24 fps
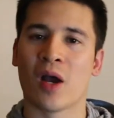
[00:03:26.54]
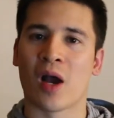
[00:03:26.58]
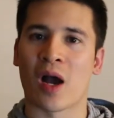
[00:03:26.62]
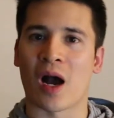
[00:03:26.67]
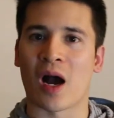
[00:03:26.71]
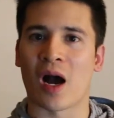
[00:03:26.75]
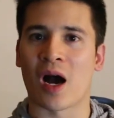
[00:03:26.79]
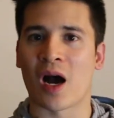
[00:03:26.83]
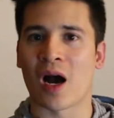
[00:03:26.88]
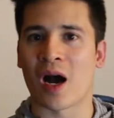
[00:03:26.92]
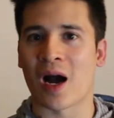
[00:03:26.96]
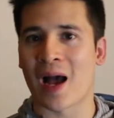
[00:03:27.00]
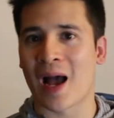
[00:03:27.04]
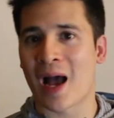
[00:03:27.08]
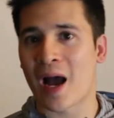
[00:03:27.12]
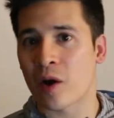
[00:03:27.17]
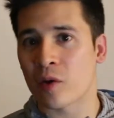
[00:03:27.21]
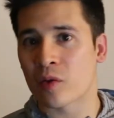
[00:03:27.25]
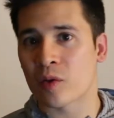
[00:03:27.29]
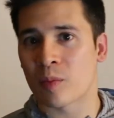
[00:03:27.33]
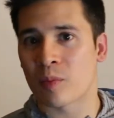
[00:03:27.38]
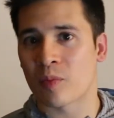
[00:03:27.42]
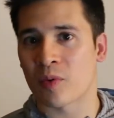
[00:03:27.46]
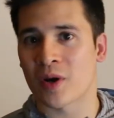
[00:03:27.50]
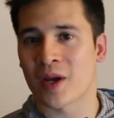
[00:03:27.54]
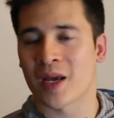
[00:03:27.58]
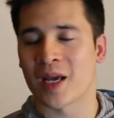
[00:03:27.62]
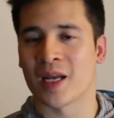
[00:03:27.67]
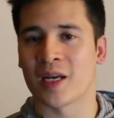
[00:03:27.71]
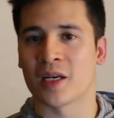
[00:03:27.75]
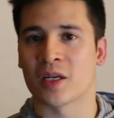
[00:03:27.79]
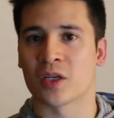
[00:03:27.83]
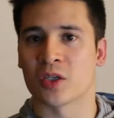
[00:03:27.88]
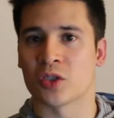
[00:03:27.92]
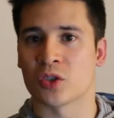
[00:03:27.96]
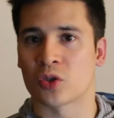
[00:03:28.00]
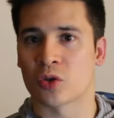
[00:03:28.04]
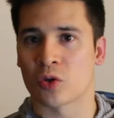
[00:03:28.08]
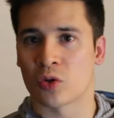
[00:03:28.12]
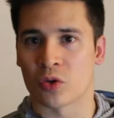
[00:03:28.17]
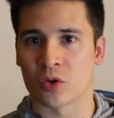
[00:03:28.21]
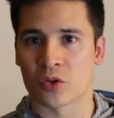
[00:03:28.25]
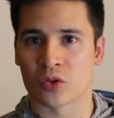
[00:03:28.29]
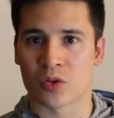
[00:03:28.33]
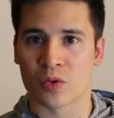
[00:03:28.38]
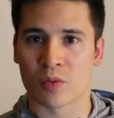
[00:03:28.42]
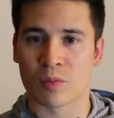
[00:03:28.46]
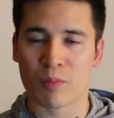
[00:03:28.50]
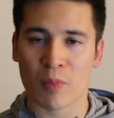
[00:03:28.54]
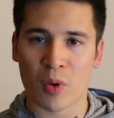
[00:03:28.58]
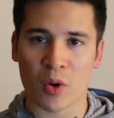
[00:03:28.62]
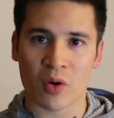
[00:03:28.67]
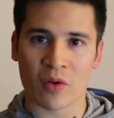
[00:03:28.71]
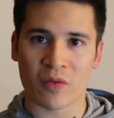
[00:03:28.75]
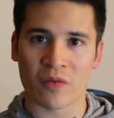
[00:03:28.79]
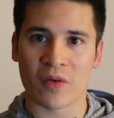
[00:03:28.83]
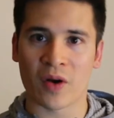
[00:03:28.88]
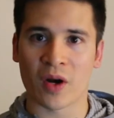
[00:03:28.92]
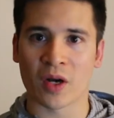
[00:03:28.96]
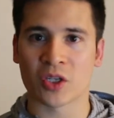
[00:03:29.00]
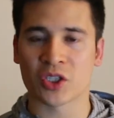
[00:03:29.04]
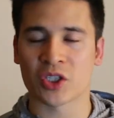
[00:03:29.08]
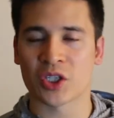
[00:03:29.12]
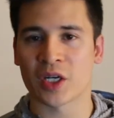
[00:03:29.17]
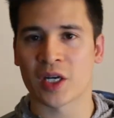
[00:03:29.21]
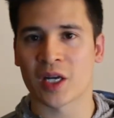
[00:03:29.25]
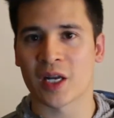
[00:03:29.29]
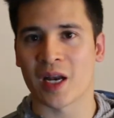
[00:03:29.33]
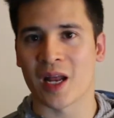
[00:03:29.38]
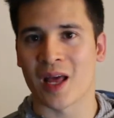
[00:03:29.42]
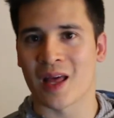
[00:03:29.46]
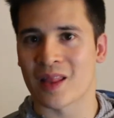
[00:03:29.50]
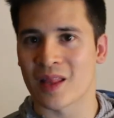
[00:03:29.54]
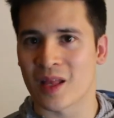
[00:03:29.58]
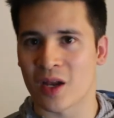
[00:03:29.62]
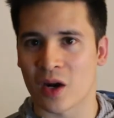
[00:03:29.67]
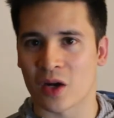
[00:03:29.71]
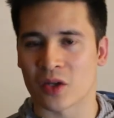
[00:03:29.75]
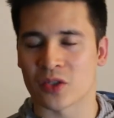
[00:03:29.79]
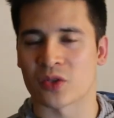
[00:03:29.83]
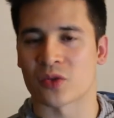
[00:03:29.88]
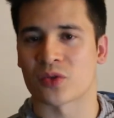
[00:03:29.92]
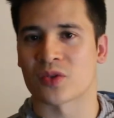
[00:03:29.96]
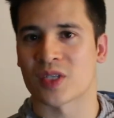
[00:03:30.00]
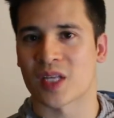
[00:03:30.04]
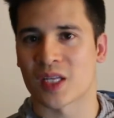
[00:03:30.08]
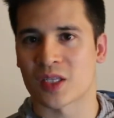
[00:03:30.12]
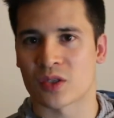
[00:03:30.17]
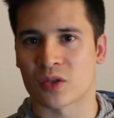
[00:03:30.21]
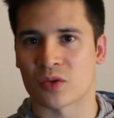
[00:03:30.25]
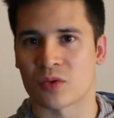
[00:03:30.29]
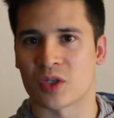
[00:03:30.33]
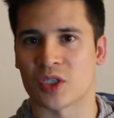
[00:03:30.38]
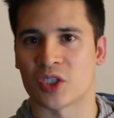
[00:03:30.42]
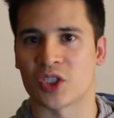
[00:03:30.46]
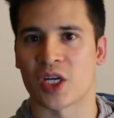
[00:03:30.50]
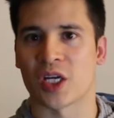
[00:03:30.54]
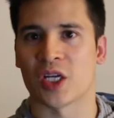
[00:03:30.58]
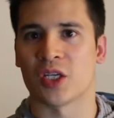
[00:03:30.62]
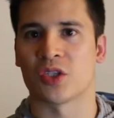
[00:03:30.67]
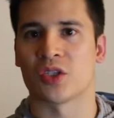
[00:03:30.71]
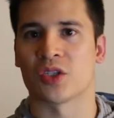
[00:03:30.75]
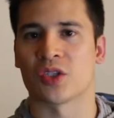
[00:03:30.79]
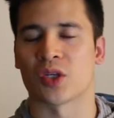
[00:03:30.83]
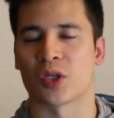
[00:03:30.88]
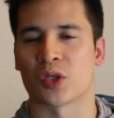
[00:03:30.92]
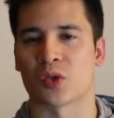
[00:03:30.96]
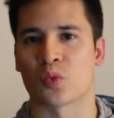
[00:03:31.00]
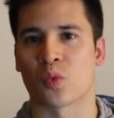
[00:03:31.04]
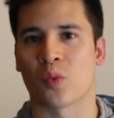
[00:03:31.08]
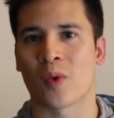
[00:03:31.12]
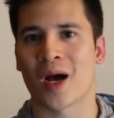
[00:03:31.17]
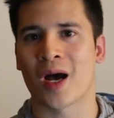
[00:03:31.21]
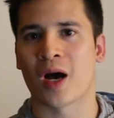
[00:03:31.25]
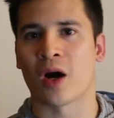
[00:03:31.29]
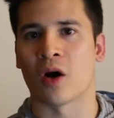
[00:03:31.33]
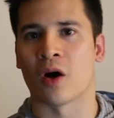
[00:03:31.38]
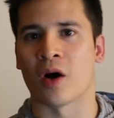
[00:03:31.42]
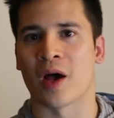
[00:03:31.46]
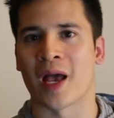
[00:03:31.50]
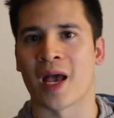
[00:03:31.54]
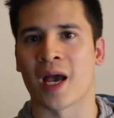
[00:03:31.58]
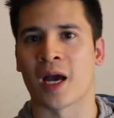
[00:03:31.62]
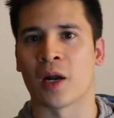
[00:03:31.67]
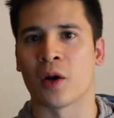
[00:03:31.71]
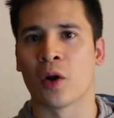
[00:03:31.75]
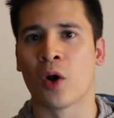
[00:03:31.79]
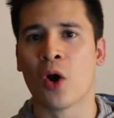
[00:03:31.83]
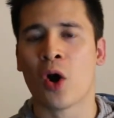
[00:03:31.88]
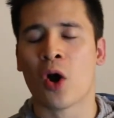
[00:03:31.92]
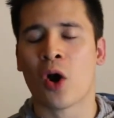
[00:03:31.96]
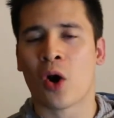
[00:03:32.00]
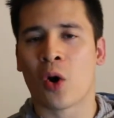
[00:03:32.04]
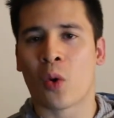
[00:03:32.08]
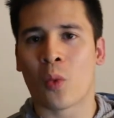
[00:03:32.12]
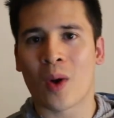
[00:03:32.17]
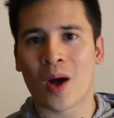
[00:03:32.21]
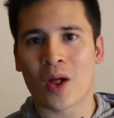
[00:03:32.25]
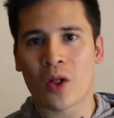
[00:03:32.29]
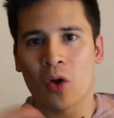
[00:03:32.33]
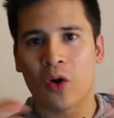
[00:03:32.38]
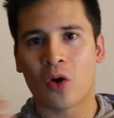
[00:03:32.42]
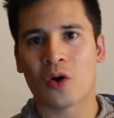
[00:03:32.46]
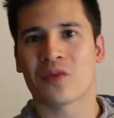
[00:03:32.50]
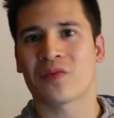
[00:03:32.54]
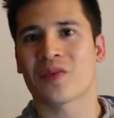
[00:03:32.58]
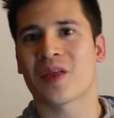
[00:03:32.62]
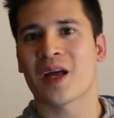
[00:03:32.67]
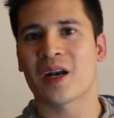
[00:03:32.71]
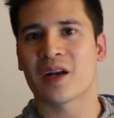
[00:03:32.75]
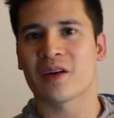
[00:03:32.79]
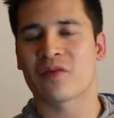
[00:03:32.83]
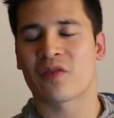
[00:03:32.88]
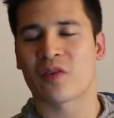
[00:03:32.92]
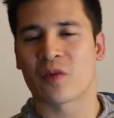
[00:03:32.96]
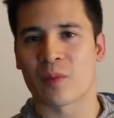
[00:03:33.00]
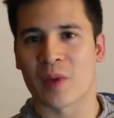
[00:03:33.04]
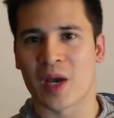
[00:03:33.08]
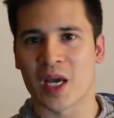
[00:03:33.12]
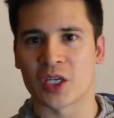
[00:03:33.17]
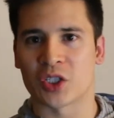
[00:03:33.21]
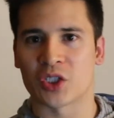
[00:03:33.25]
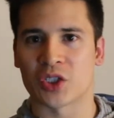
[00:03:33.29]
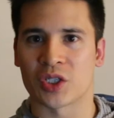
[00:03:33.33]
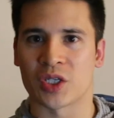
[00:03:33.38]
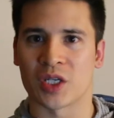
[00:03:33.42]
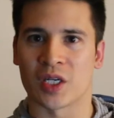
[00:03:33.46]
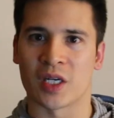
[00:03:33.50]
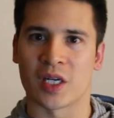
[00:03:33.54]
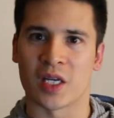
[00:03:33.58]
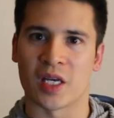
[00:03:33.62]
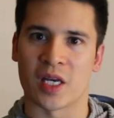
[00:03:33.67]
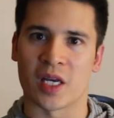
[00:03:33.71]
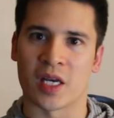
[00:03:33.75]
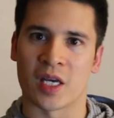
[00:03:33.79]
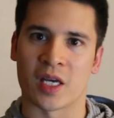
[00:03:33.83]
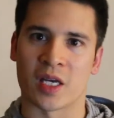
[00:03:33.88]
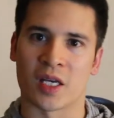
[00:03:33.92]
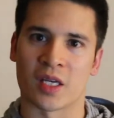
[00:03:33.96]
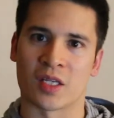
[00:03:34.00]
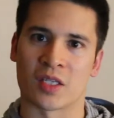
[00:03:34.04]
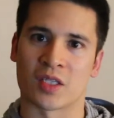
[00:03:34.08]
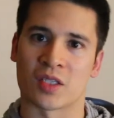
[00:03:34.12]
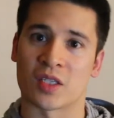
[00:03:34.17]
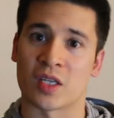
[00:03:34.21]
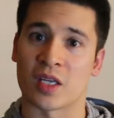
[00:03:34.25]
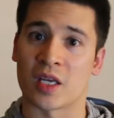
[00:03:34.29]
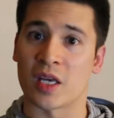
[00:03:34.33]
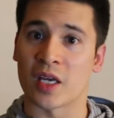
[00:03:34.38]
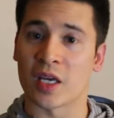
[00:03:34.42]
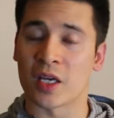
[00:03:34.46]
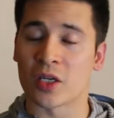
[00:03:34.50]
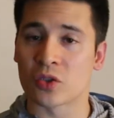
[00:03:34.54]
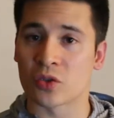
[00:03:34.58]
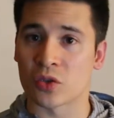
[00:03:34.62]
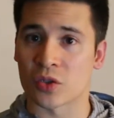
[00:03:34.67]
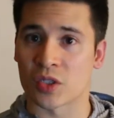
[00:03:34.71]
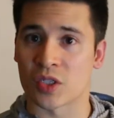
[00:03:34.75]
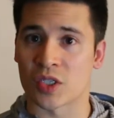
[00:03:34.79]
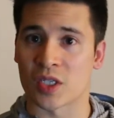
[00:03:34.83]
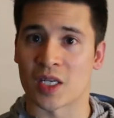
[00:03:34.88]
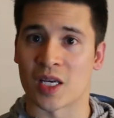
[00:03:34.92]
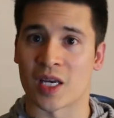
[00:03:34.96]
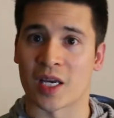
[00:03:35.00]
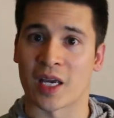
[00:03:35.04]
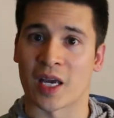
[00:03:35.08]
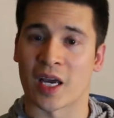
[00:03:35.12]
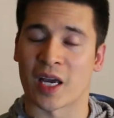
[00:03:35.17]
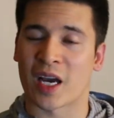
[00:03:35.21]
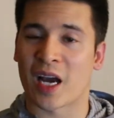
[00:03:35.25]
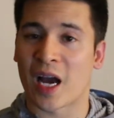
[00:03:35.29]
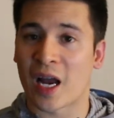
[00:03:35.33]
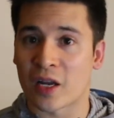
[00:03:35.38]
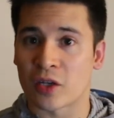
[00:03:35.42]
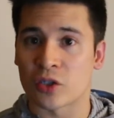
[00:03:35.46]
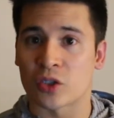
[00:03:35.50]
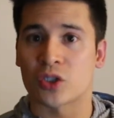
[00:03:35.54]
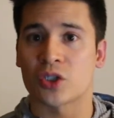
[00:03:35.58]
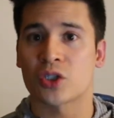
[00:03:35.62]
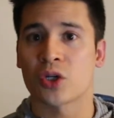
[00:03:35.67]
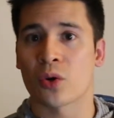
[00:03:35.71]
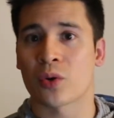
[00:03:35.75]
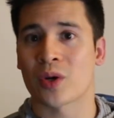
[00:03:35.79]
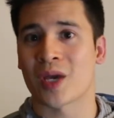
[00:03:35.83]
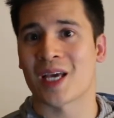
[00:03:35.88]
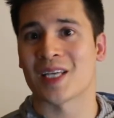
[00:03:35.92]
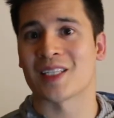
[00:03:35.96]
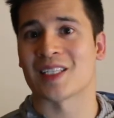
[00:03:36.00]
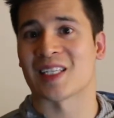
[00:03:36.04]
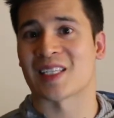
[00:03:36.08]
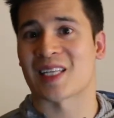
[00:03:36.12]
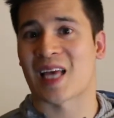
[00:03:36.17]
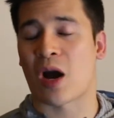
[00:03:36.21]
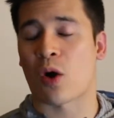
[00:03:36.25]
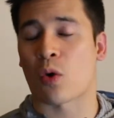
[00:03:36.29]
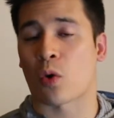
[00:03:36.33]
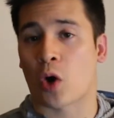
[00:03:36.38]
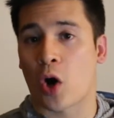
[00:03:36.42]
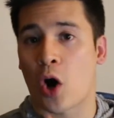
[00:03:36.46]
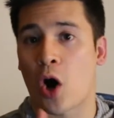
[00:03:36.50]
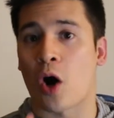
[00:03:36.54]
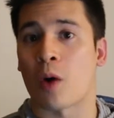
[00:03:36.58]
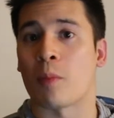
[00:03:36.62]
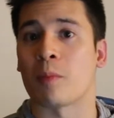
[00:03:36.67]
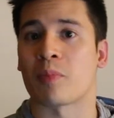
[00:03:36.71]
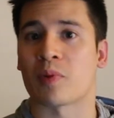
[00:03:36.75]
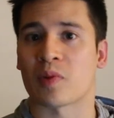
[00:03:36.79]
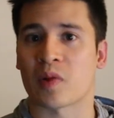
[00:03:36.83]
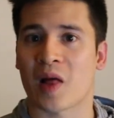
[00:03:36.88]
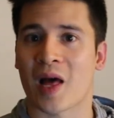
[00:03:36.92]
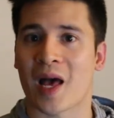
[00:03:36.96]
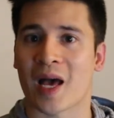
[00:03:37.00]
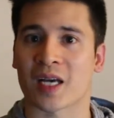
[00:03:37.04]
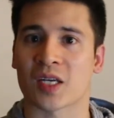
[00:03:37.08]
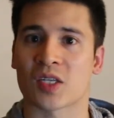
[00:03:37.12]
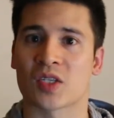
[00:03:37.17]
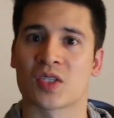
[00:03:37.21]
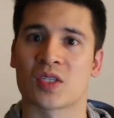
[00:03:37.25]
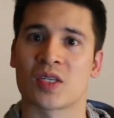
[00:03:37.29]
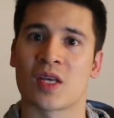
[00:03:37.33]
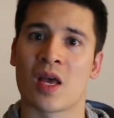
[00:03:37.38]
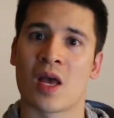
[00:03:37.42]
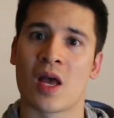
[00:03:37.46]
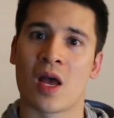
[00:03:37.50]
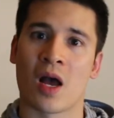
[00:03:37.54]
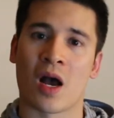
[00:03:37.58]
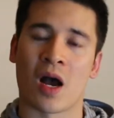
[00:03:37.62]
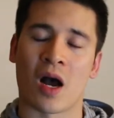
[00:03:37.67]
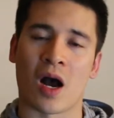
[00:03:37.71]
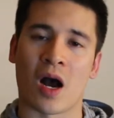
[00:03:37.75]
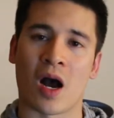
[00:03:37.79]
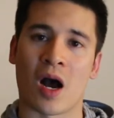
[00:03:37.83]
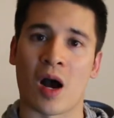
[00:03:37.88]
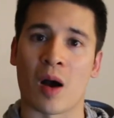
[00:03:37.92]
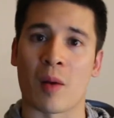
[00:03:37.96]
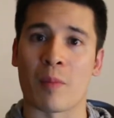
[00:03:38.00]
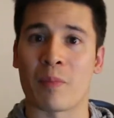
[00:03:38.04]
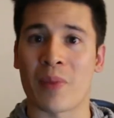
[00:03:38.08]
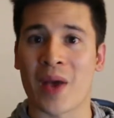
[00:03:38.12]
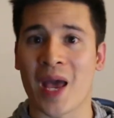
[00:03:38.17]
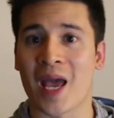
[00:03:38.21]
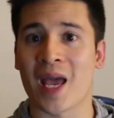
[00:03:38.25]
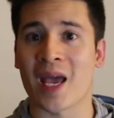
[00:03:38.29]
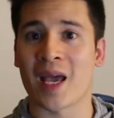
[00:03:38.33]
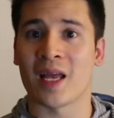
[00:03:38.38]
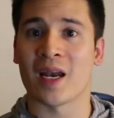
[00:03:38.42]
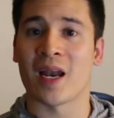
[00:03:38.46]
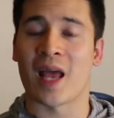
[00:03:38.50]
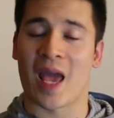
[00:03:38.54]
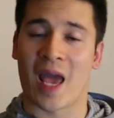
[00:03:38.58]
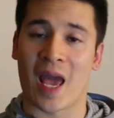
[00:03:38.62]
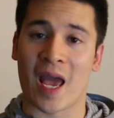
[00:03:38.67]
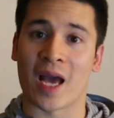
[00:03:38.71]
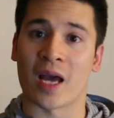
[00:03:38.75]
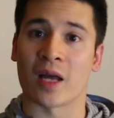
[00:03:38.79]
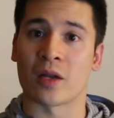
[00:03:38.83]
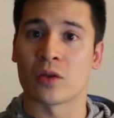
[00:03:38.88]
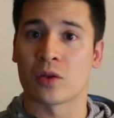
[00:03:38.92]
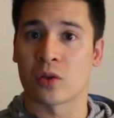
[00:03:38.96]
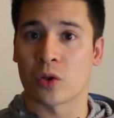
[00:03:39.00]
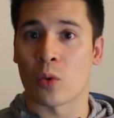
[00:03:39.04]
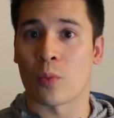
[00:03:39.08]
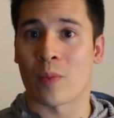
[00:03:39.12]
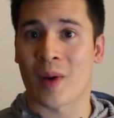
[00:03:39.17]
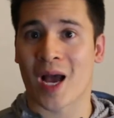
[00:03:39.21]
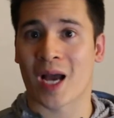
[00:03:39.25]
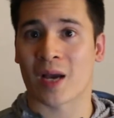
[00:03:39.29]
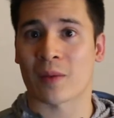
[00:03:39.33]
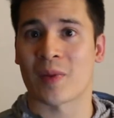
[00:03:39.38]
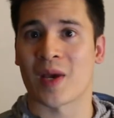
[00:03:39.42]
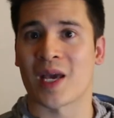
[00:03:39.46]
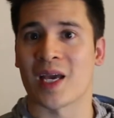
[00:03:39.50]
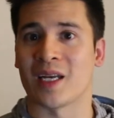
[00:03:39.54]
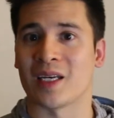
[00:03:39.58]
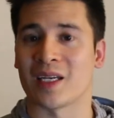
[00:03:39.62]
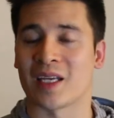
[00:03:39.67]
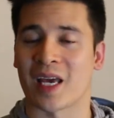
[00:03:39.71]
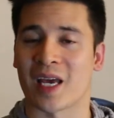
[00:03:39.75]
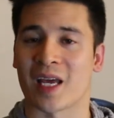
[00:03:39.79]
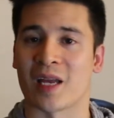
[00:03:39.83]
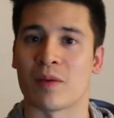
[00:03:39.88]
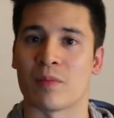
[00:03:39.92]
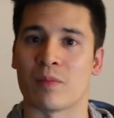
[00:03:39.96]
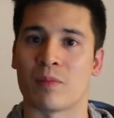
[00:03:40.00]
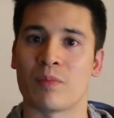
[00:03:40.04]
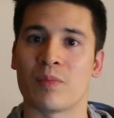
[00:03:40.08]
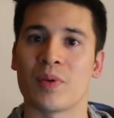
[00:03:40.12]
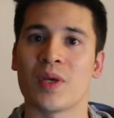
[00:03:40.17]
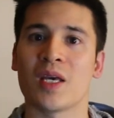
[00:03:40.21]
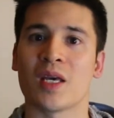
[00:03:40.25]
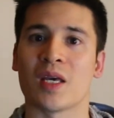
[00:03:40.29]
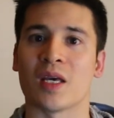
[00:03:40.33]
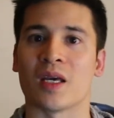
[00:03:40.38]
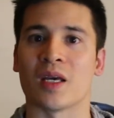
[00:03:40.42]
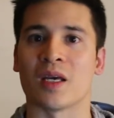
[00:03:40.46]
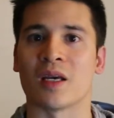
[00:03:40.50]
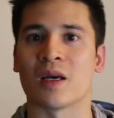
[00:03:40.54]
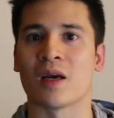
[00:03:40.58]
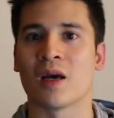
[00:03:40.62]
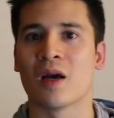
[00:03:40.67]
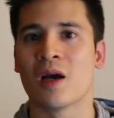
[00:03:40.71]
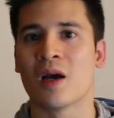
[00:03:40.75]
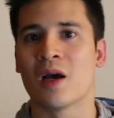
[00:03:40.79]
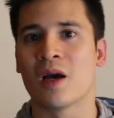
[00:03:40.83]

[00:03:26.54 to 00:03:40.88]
uh, how the brain controls motor function, and then also sensory changes as well. And while all that information is interesting and kind of showcases how complex uh, pain and low back pain can be,